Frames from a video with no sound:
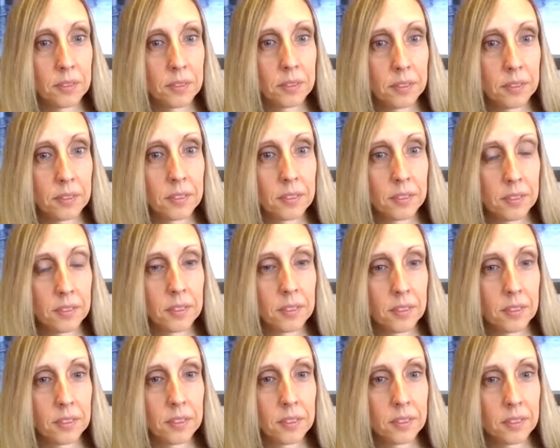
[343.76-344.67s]

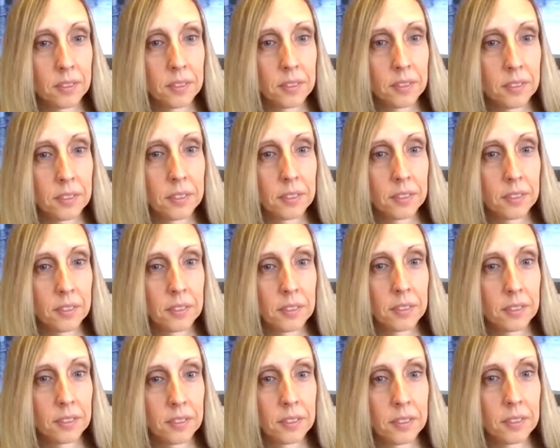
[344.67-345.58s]

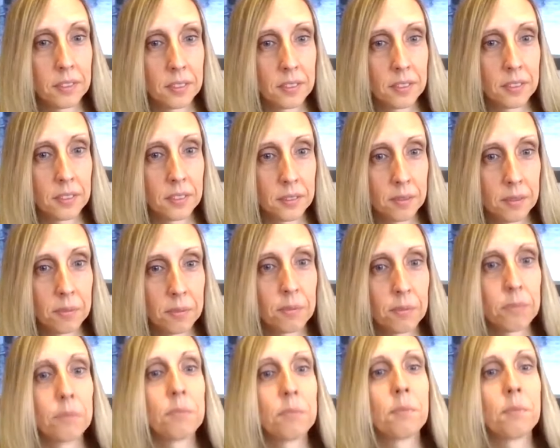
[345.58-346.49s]

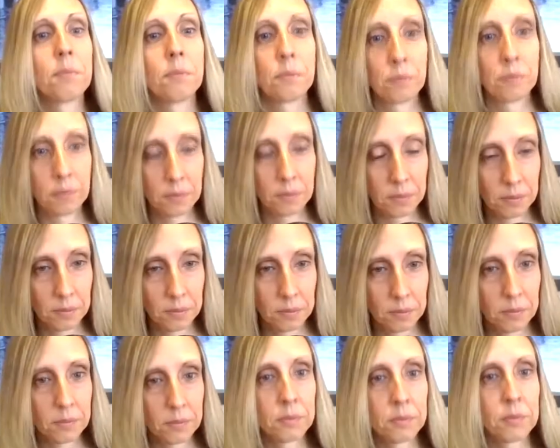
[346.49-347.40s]

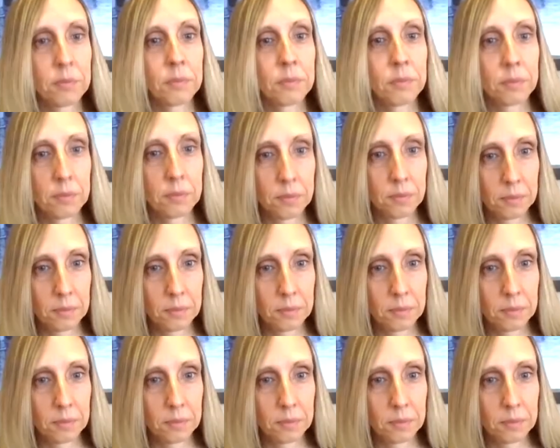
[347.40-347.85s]
This person isn't speaking.